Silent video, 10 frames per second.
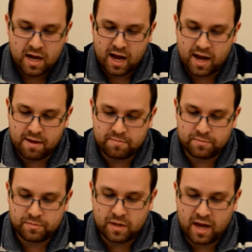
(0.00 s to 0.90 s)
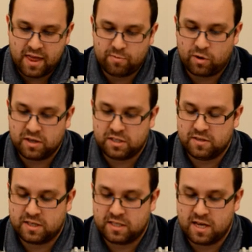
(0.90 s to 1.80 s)
Um, and then what I do
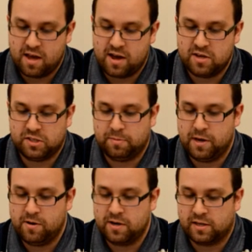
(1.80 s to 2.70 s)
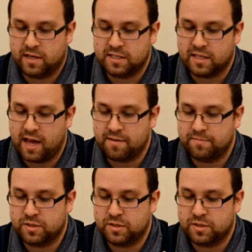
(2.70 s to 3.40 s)
is I say, I use the period class again.